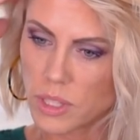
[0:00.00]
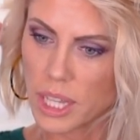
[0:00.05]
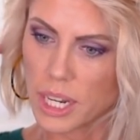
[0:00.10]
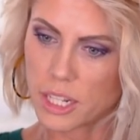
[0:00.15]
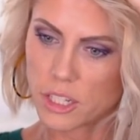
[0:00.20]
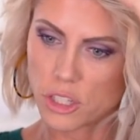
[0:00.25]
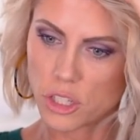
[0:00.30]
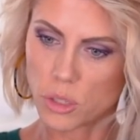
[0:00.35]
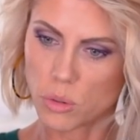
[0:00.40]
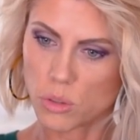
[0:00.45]

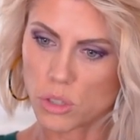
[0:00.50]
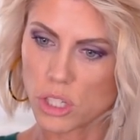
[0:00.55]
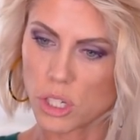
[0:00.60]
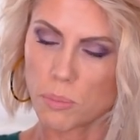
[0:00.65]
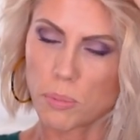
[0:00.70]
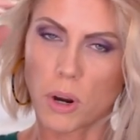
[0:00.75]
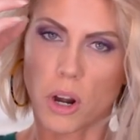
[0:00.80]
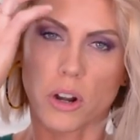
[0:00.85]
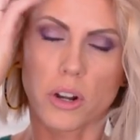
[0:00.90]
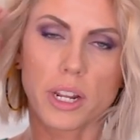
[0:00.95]
that it's used
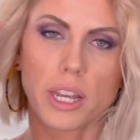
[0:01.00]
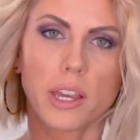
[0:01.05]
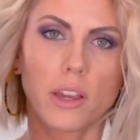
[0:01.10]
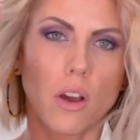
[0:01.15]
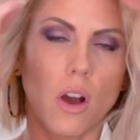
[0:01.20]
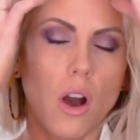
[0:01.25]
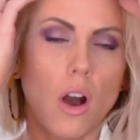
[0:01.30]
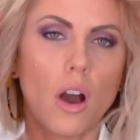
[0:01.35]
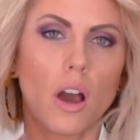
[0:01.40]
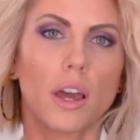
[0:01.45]
to
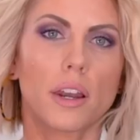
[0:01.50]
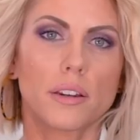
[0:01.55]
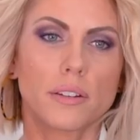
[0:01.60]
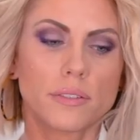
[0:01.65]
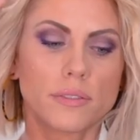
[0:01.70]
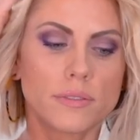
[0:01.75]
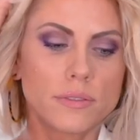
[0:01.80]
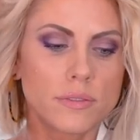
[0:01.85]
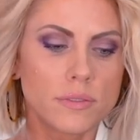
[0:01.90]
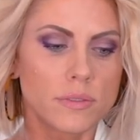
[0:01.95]
parting
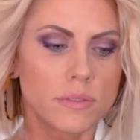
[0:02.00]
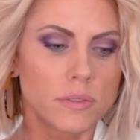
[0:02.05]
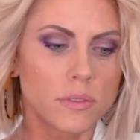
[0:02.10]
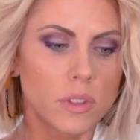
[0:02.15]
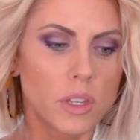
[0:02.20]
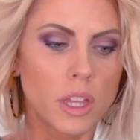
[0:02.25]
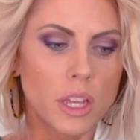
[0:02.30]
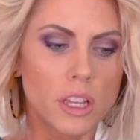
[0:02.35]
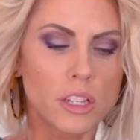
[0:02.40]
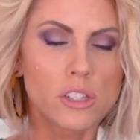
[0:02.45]
on.
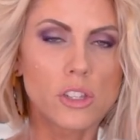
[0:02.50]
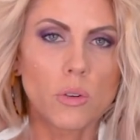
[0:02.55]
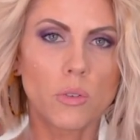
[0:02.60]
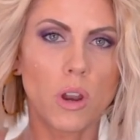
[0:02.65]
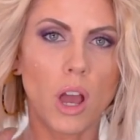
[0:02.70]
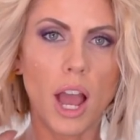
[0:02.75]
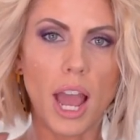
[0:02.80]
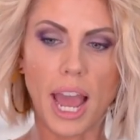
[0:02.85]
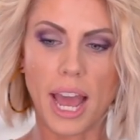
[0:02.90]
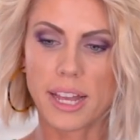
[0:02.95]

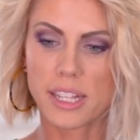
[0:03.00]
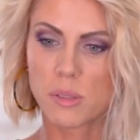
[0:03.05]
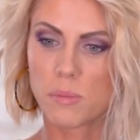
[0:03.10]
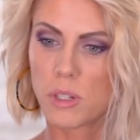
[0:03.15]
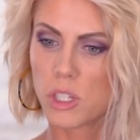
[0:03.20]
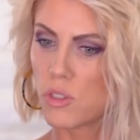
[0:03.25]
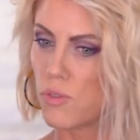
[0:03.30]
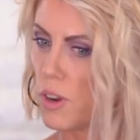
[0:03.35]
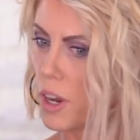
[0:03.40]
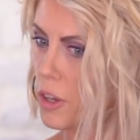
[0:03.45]
So not
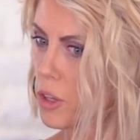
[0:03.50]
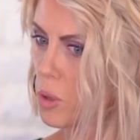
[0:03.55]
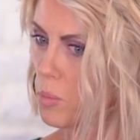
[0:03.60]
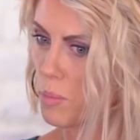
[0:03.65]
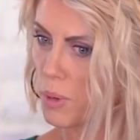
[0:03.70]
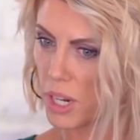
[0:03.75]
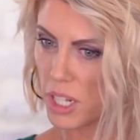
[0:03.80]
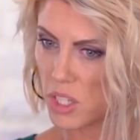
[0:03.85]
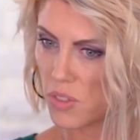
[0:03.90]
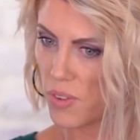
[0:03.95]
as much
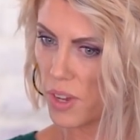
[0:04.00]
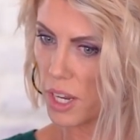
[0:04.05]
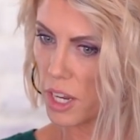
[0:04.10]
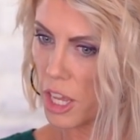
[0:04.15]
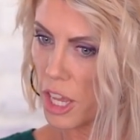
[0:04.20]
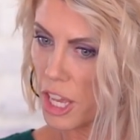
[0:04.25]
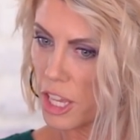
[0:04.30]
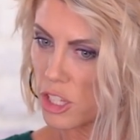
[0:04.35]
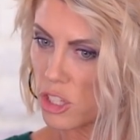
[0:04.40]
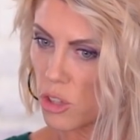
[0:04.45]
volume, but it's
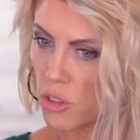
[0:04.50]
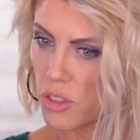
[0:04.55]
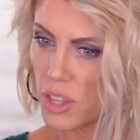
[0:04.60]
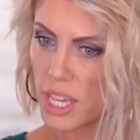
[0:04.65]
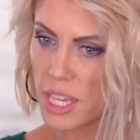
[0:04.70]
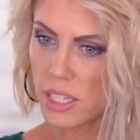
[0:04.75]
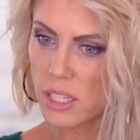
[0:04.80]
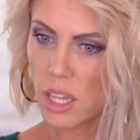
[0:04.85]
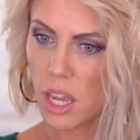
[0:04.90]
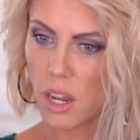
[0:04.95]
fun. So
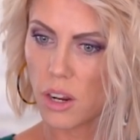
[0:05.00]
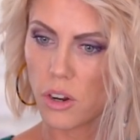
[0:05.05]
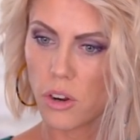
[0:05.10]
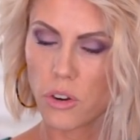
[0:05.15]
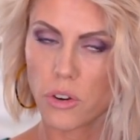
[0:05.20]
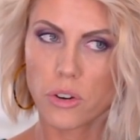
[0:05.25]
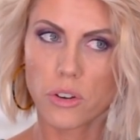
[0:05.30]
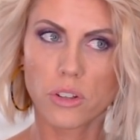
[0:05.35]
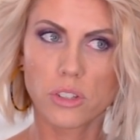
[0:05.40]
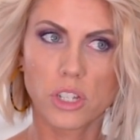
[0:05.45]
these
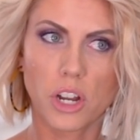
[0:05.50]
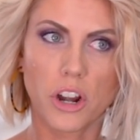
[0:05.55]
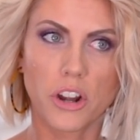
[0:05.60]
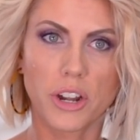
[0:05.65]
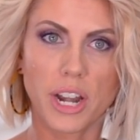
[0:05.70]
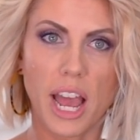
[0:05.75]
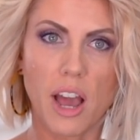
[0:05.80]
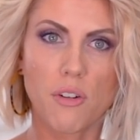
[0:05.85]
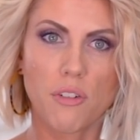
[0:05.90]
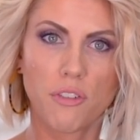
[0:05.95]
curls
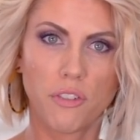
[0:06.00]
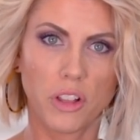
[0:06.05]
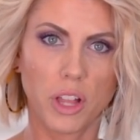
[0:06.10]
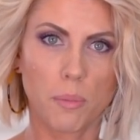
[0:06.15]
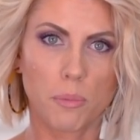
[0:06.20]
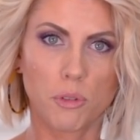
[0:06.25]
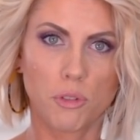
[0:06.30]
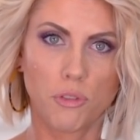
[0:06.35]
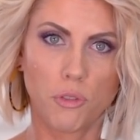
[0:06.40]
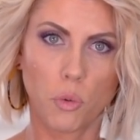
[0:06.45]
are now
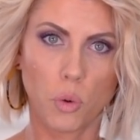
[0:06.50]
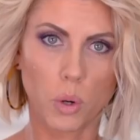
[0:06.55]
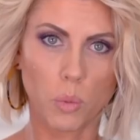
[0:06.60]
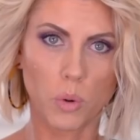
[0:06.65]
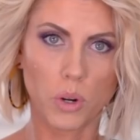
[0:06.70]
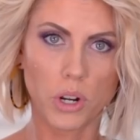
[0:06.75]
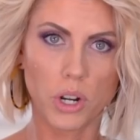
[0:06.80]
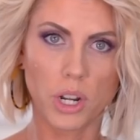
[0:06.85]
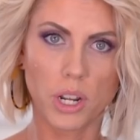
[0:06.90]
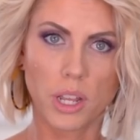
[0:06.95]
flipped
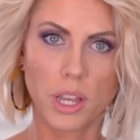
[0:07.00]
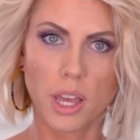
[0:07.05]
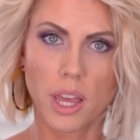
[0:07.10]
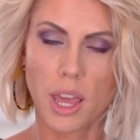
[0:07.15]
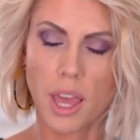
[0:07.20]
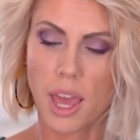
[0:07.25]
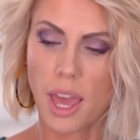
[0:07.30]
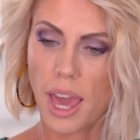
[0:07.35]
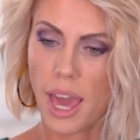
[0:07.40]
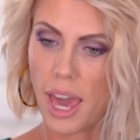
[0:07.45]
forward
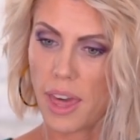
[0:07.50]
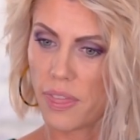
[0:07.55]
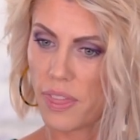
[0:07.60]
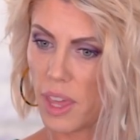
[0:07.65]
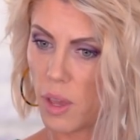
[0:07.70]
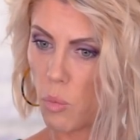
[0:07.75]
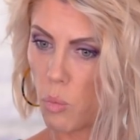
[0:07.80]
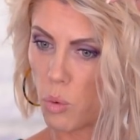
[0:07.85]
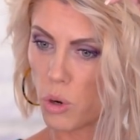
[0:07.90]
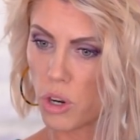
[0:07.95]

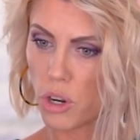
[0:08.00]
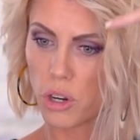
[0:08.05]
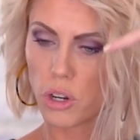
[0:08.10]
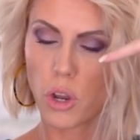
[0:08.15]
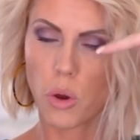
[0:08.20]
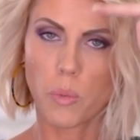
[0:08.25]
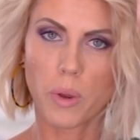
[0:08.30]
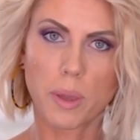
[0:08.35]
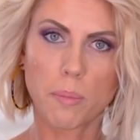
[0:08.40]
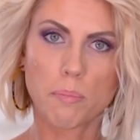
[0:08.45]
and they
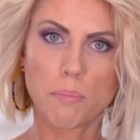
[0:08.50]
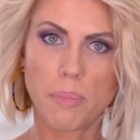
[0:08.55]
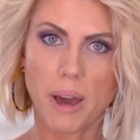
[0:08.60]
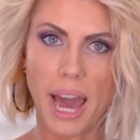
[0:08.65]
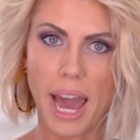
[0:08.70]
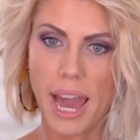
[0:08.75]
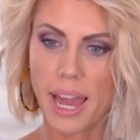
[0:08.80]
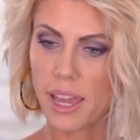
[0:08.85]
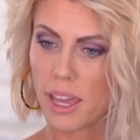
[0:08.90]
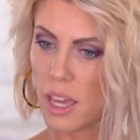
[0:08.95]
were going
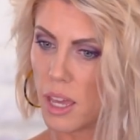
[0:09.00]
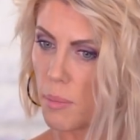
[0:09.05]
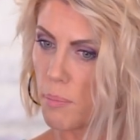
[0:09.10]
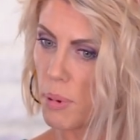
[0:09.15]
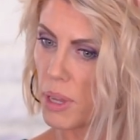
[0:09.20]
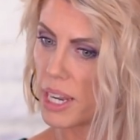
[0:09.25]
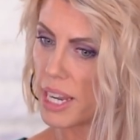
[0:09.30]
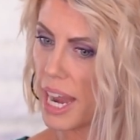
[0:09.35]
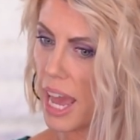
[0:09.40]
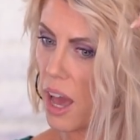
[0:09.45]
back,
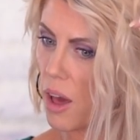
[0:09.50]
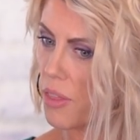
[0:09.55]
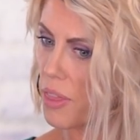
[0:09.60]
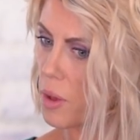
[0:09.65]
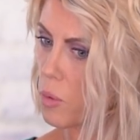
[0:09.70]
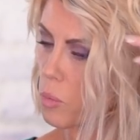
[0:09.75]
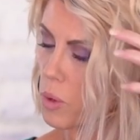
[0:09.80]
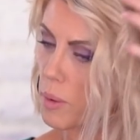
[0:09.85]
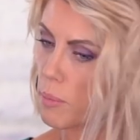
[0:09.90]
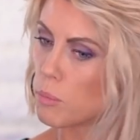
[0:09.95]
but
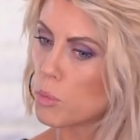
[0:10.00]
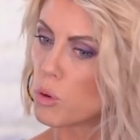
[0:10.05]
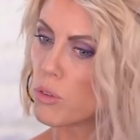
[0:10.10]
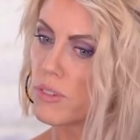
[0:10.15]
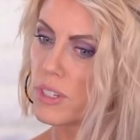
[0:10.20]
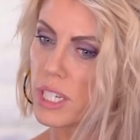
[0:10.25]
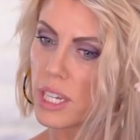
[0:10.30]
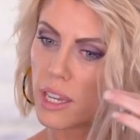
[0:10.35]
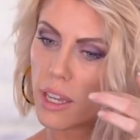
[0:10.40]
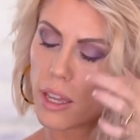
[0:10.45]
now that we
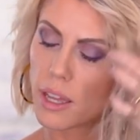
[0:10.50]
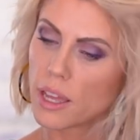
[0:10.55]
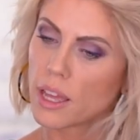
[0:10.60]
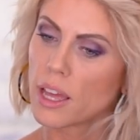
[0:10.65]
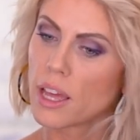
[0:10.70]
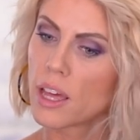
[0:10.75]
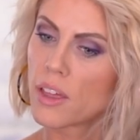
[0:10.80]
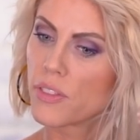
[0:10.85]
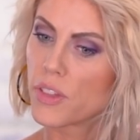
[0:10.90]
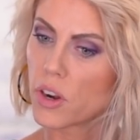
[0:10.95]
moved
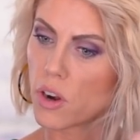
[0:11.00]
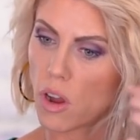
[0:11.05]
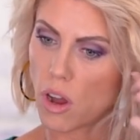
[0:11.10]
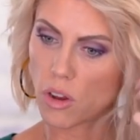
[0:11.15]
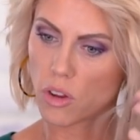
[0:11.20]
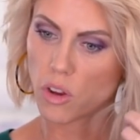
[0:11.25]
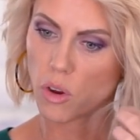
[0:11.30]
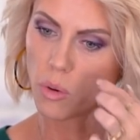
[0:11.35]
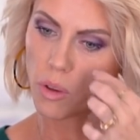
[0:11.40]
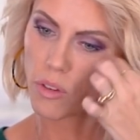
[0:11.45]
it, they're all